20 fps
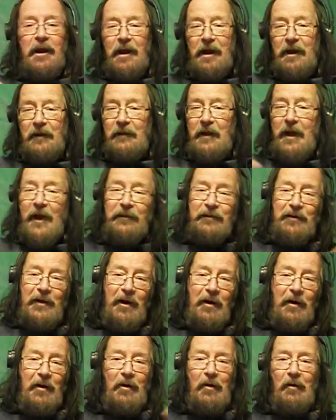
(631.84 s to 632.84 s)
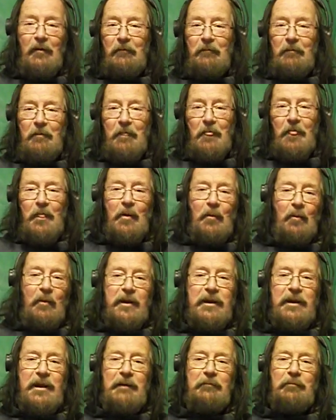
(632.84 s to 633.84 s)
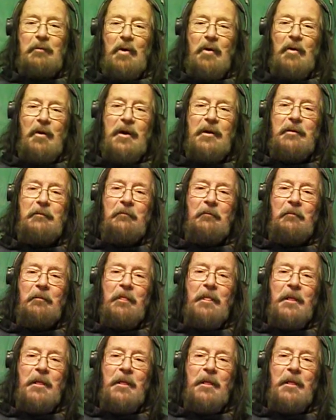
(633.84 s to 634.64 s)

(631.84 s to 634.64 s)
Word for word: And that's how we keep going.